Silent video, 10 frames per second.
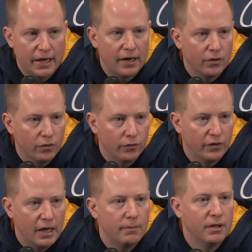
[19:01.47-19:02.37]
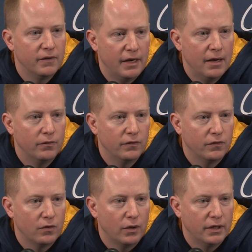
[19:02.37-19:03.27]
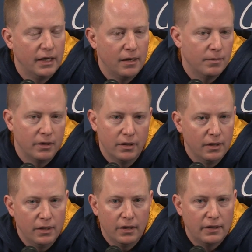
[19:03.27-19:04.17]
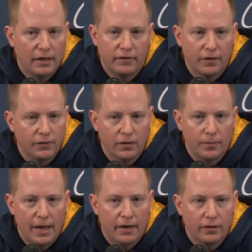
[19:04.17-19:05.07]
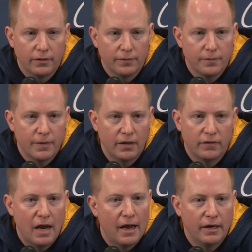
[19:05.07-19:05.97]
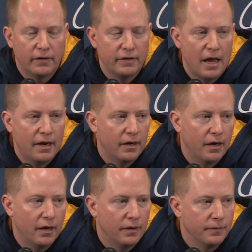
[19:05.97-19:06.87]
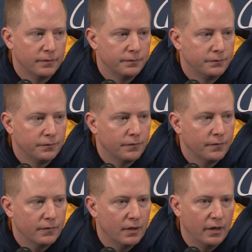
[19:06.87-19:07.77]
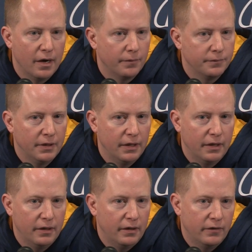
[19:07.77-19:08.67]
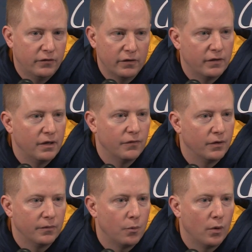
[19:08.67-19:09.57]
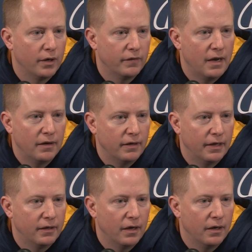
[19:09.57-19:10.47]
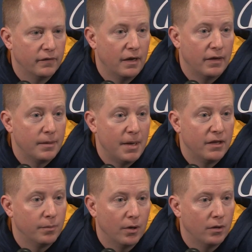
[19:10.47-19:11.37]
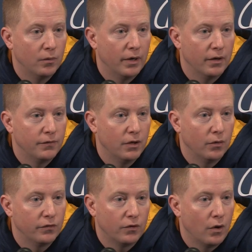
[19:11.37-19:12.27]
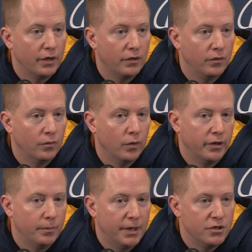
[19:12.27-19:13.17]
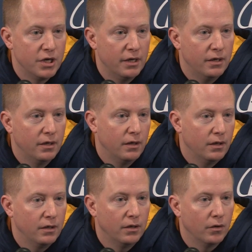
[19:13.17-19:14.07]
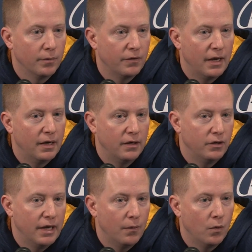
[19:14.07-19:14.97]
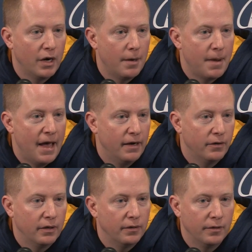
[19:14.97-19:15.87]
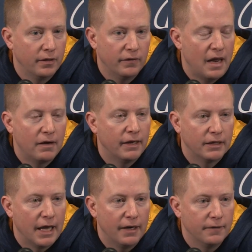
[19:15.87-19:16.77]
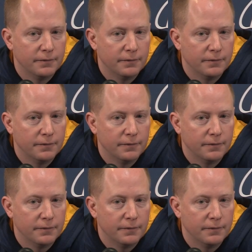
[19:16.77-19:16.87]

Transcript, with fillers: care whose name is announced to start the game, but that stuff doesn't matter. It's not. It's not. Uh, you know, it, it's just a different sport. It's not like uh, it's not like baseball where if you don't start, you what do you pinch hit? You know what I'm saying? And you get one at bat. It's not like that.